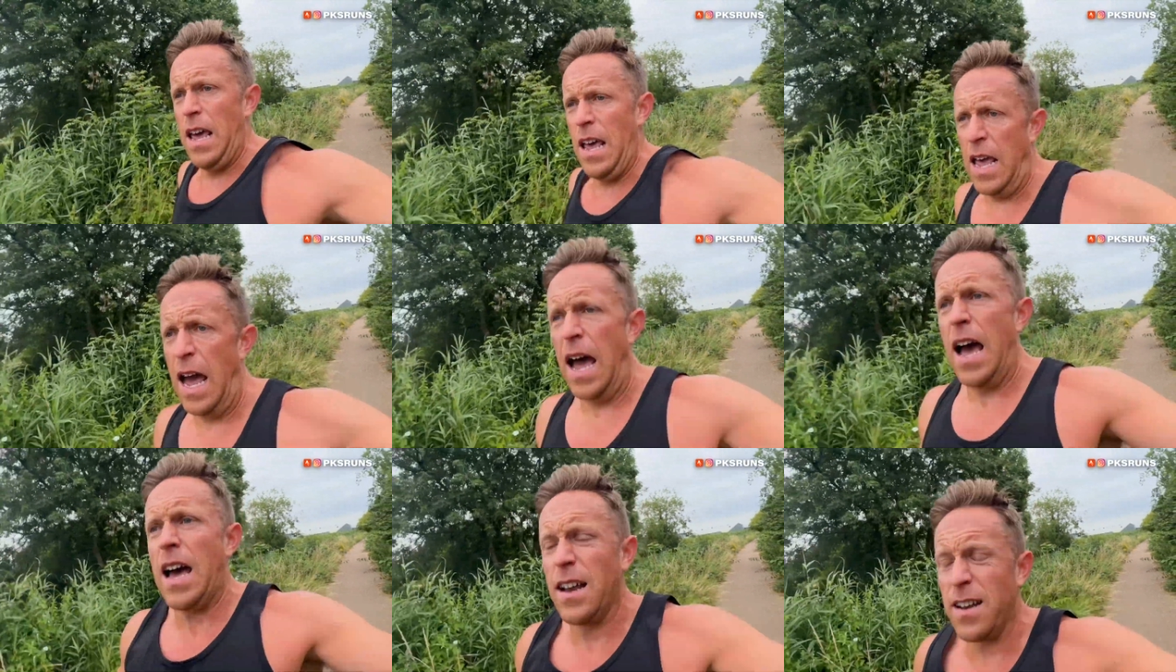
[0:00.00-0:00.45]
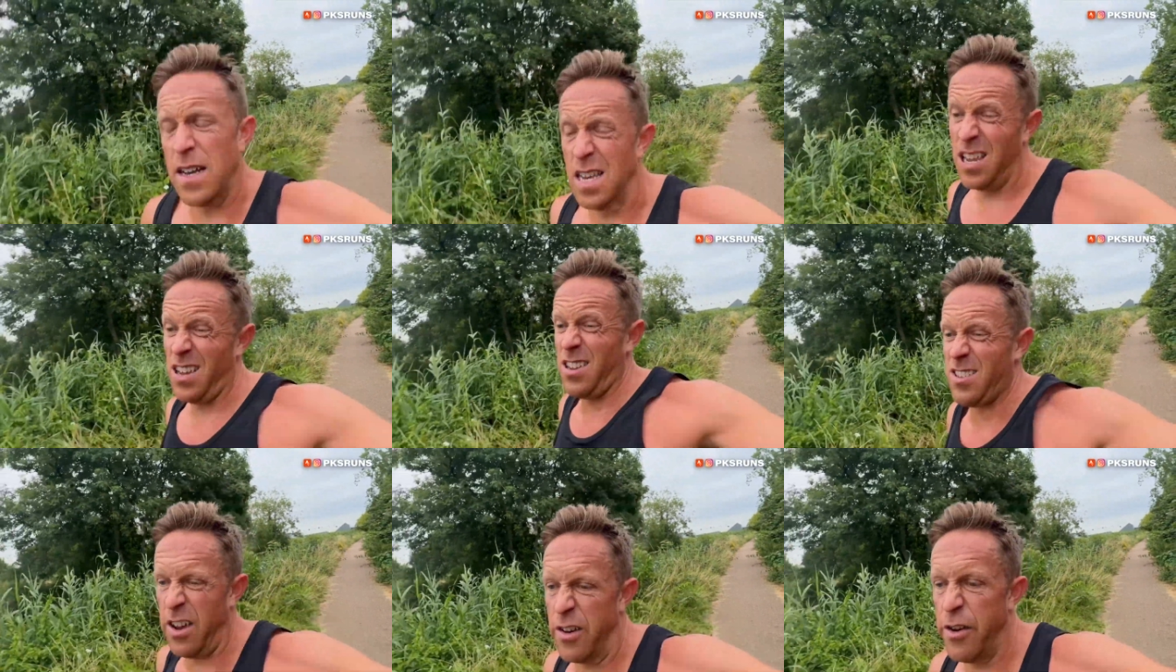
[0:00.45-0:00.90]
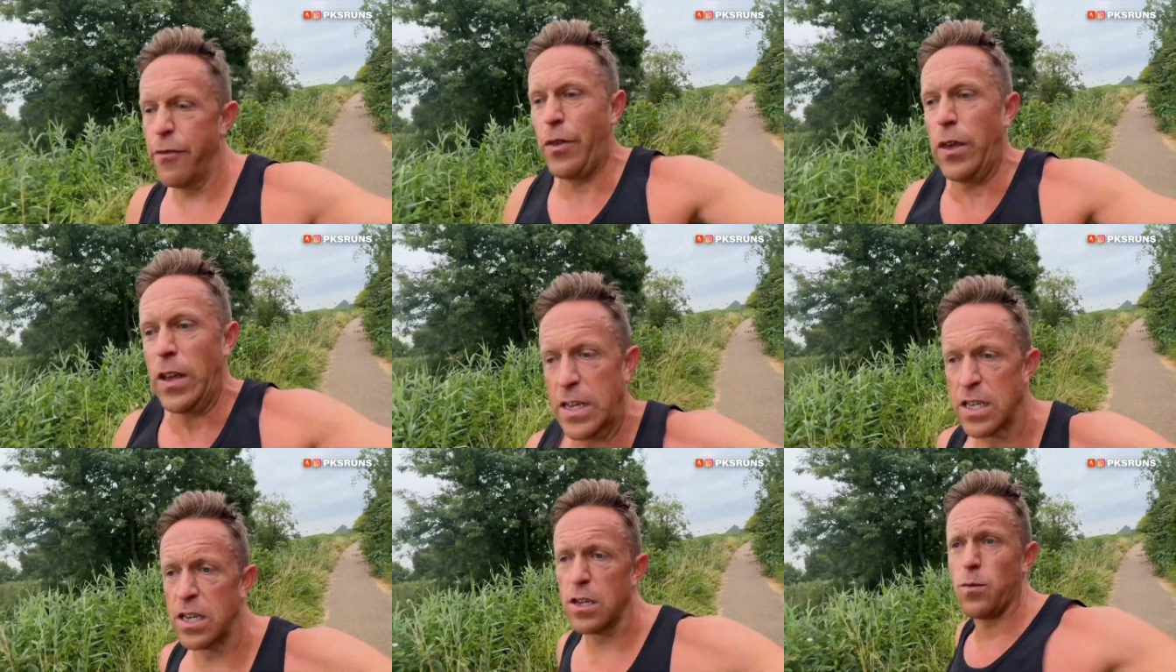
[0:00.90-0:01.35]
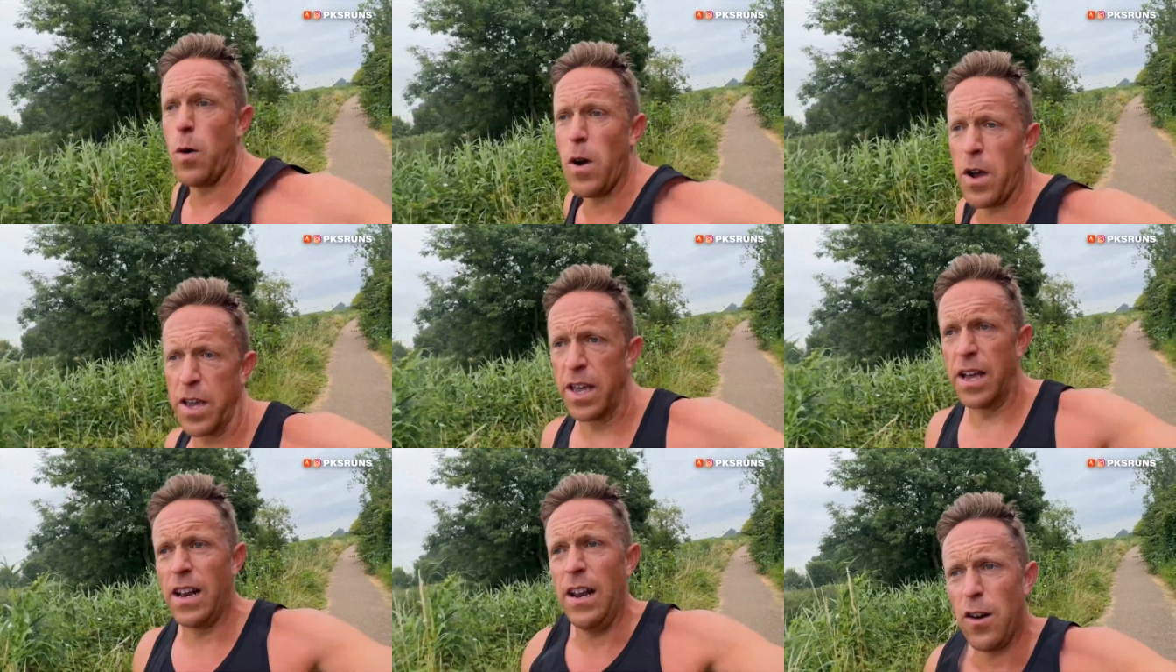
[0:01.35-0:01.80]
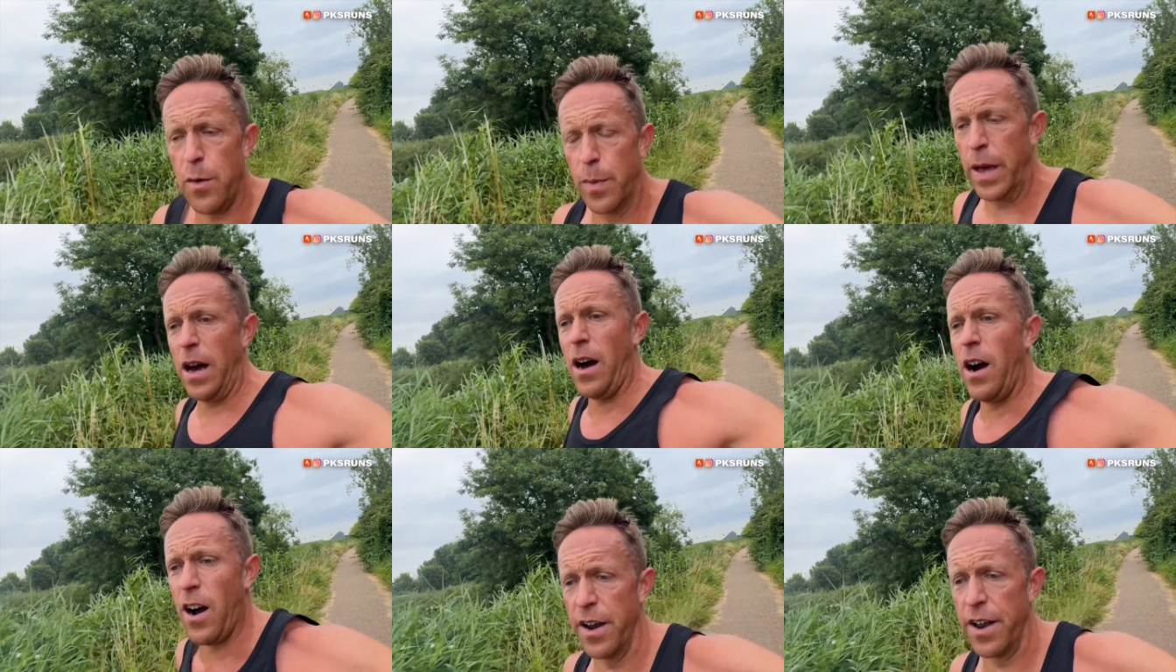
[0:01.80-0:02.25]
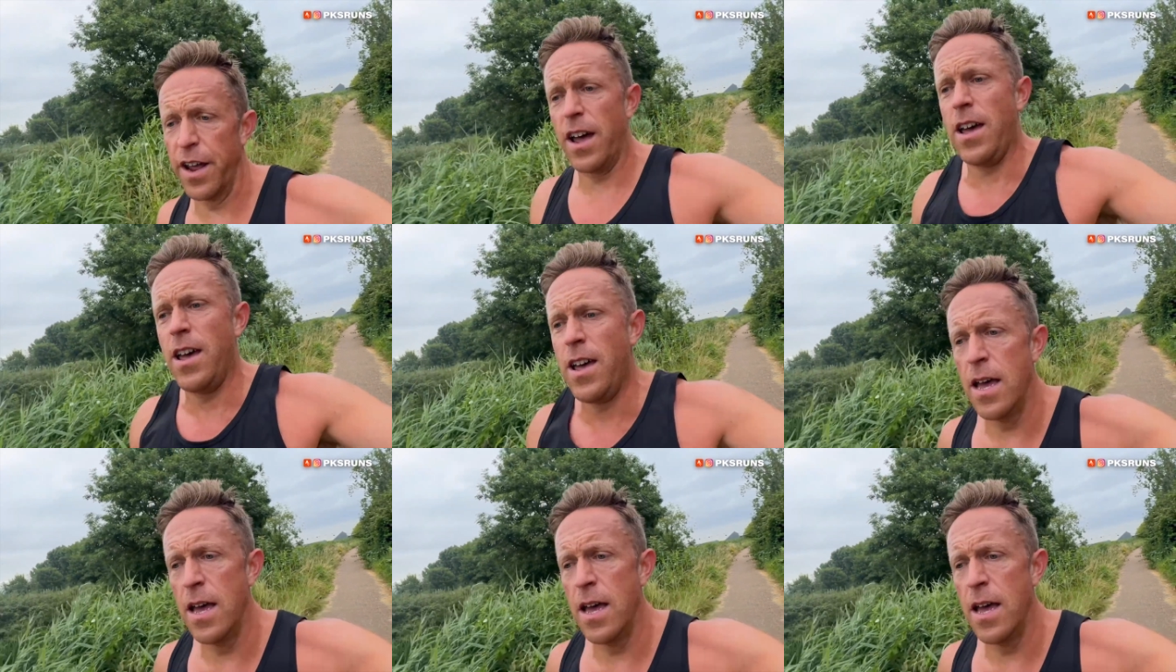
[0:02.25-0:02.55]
and so everything's just working a little bit harder.